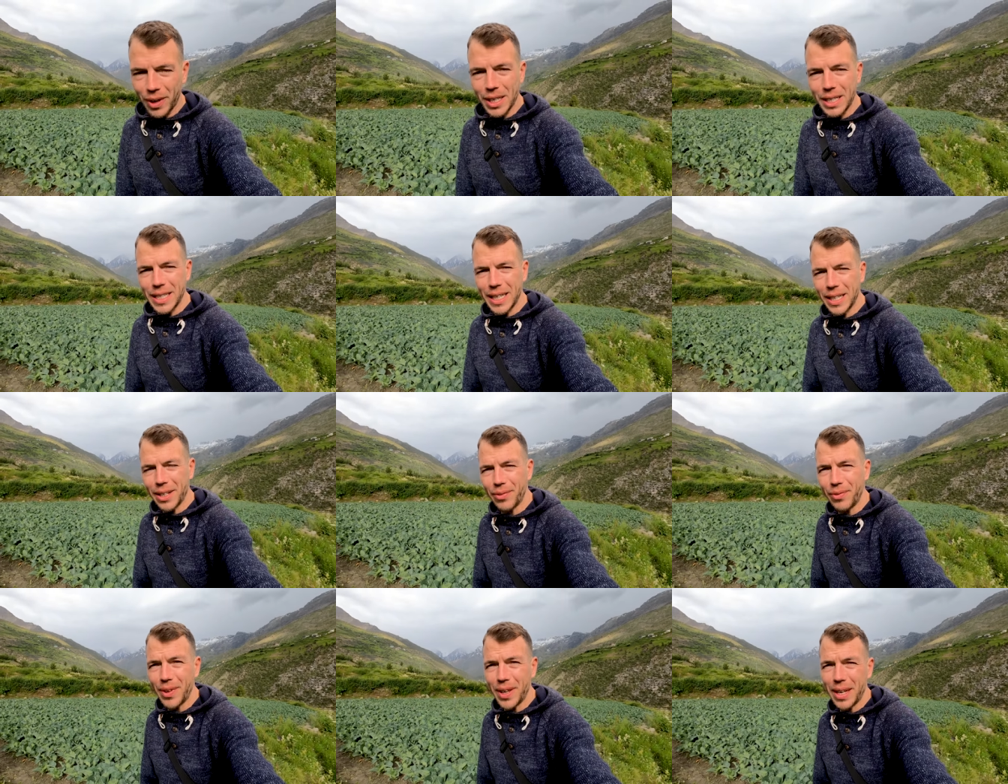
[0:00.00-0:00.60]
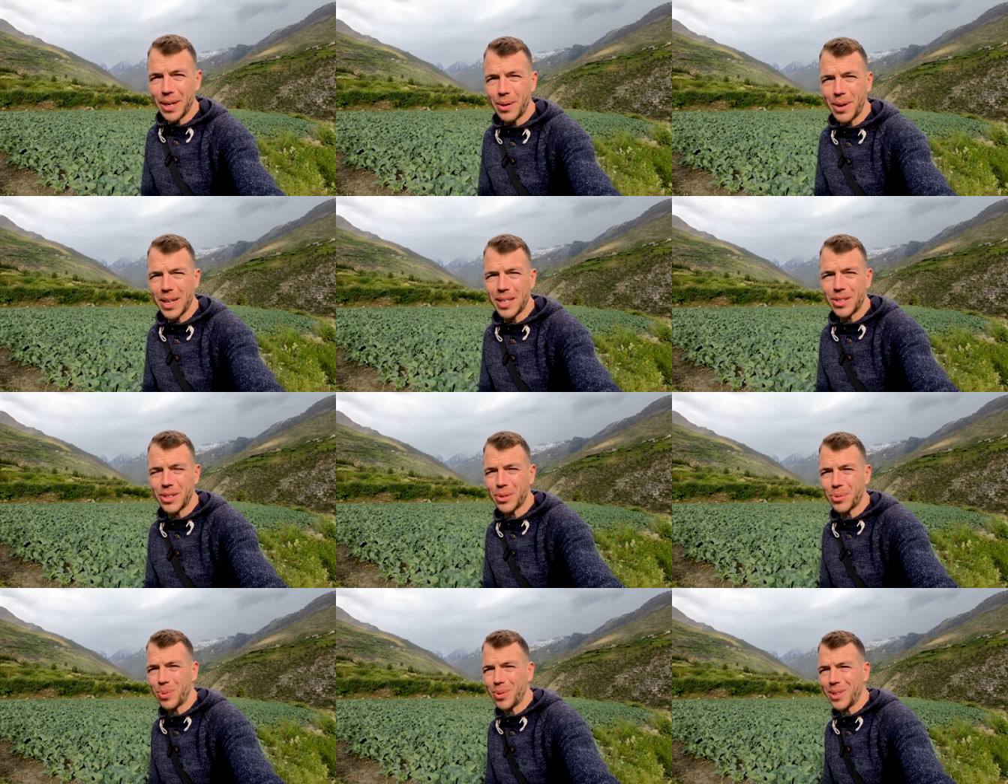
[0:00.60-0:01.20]
finishing the video, I
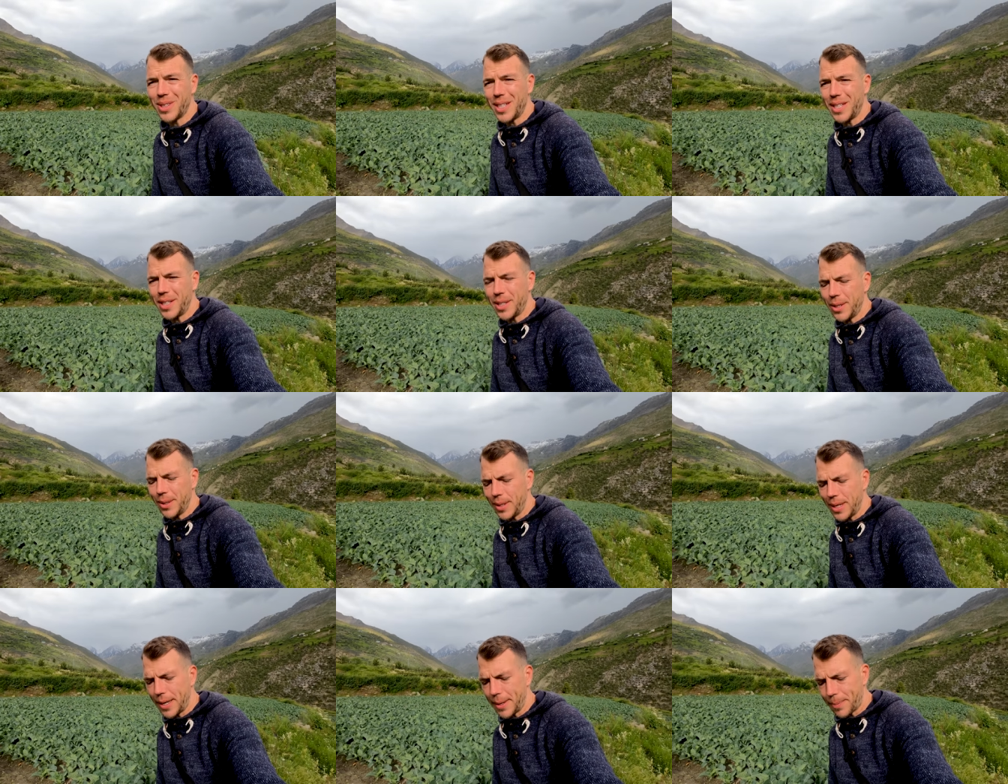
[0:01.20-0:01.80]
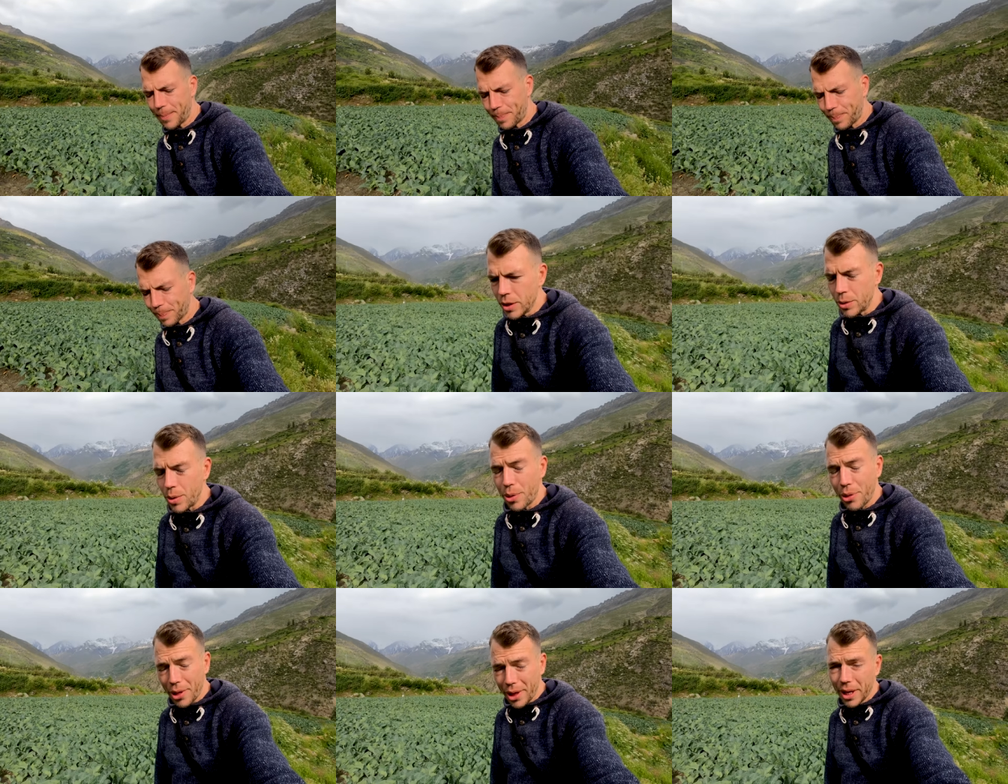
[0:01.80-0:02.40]
just wanted to
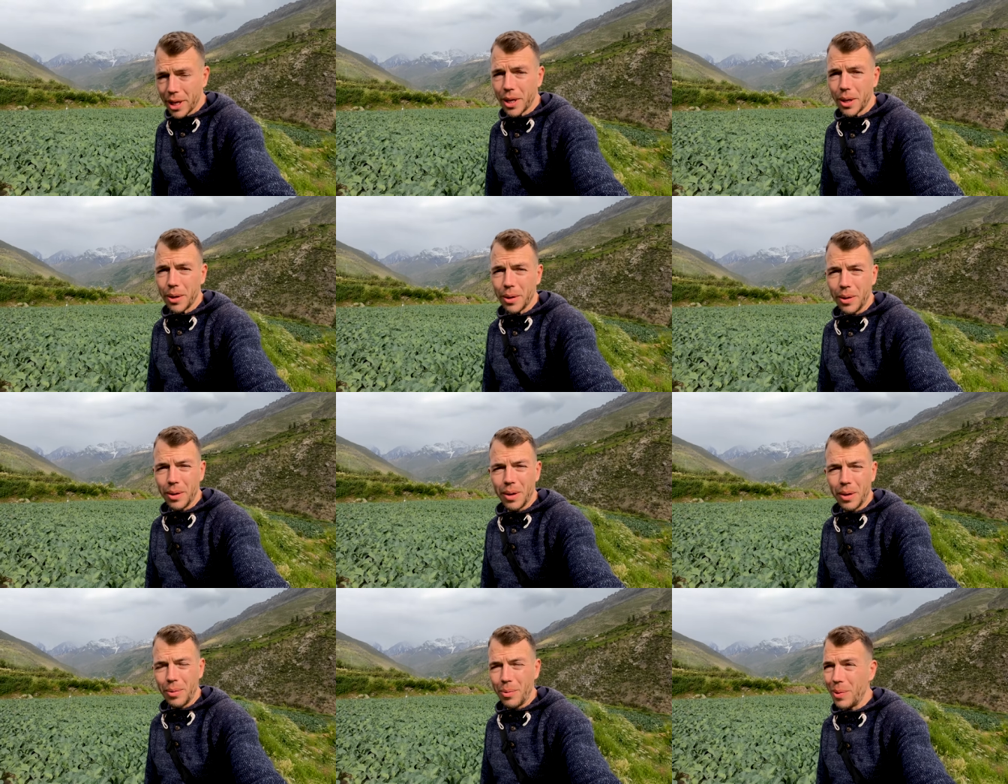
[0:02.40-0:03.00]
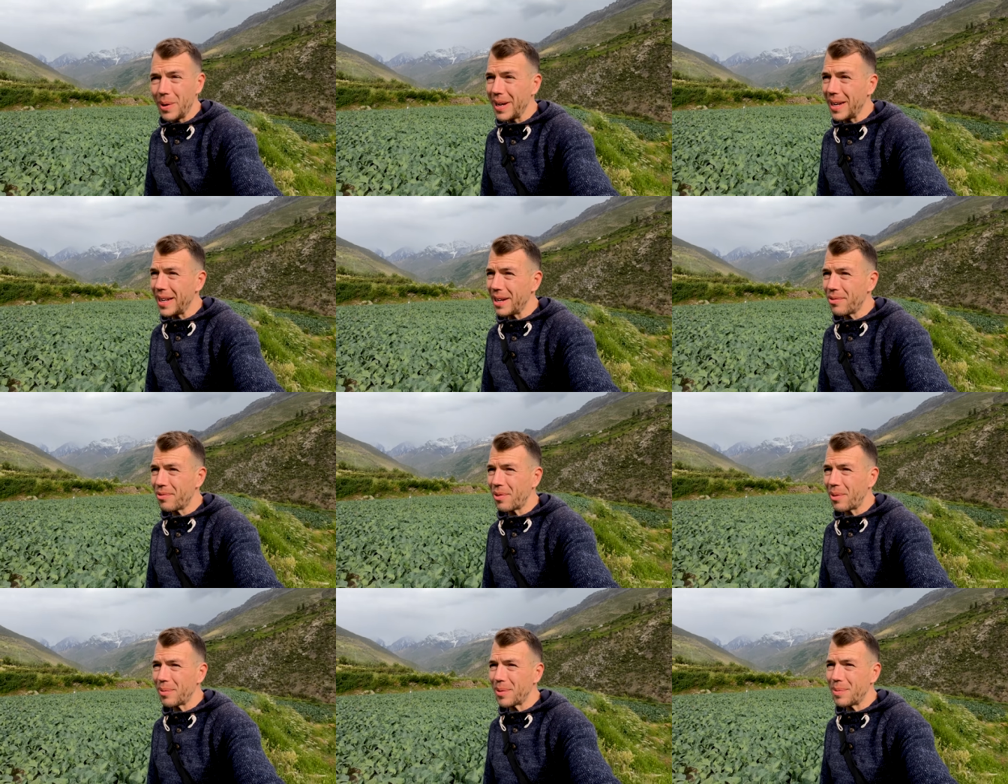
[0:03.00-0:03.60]
thank you
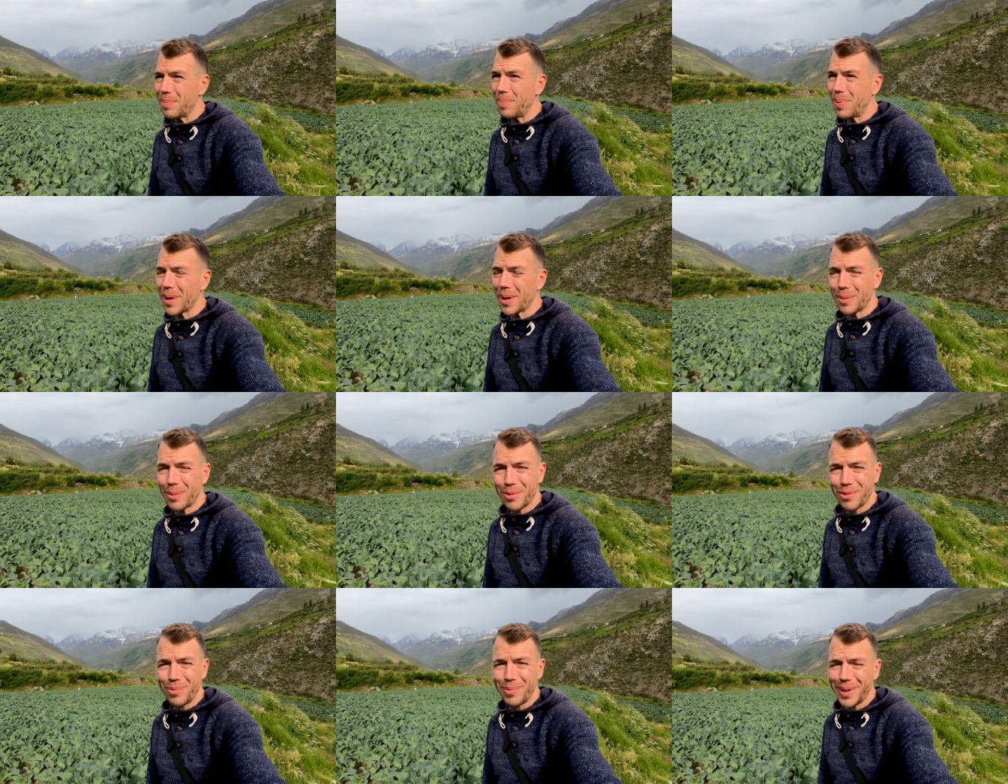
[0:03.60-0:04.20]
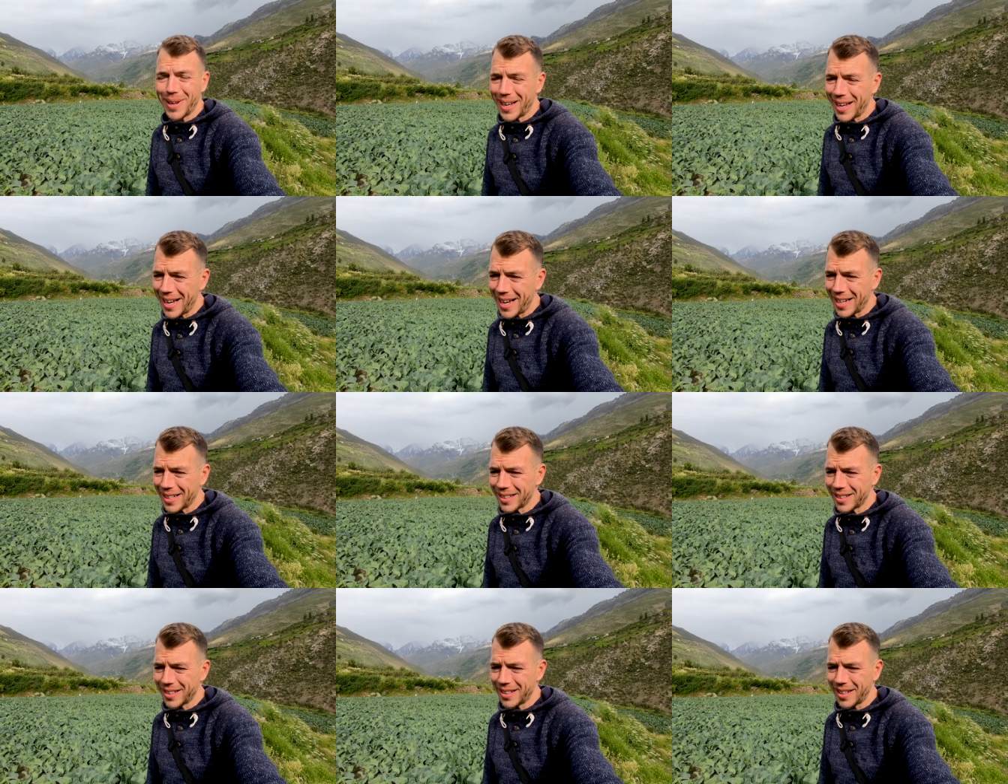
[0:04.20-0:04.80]
really from the bottom of my
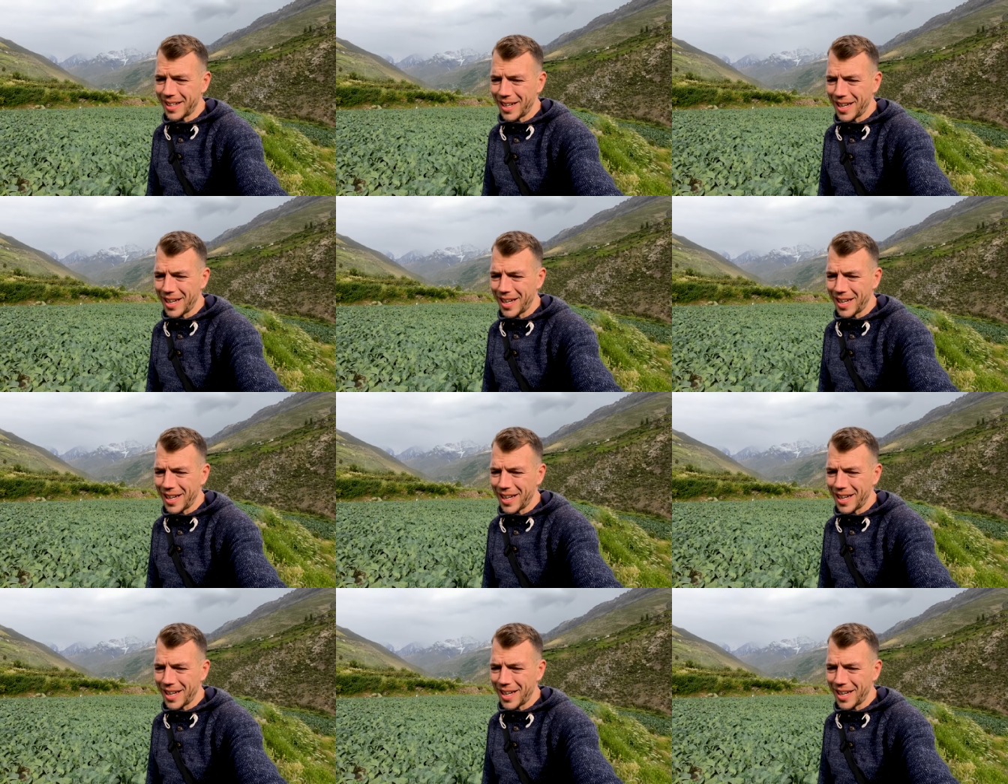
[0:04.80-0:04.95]
heart,